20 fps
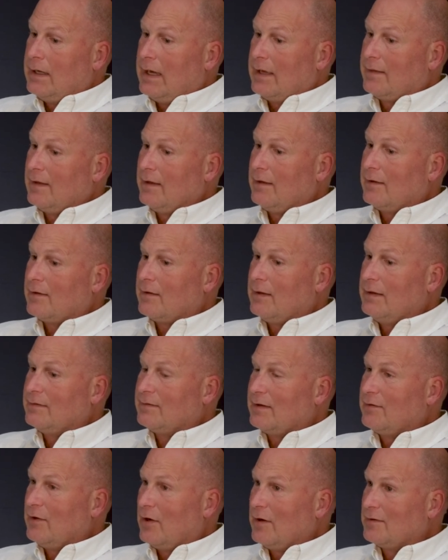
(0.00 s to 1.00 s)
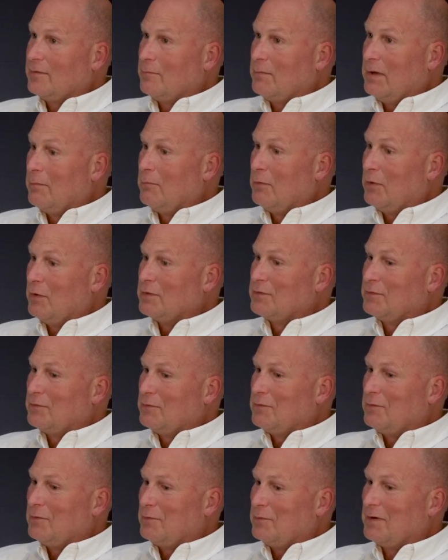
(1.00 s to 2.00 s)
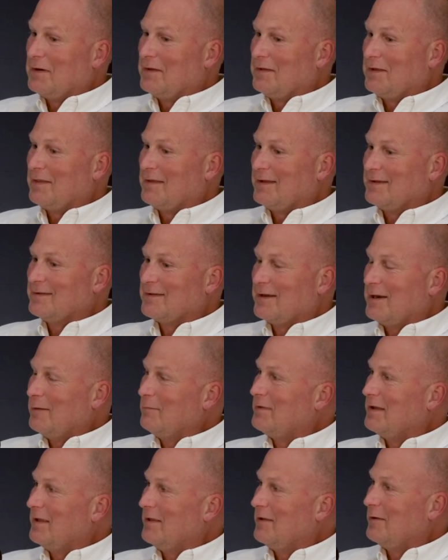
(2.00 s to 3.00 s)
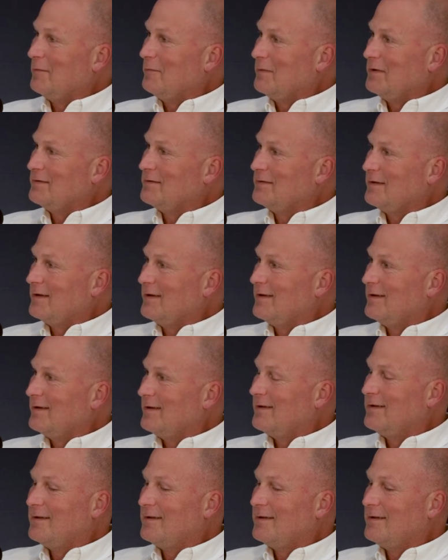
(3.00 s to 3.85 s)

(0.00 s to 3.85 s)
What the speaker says: think as I talk to members, one of the things that I'm telling them is, you know,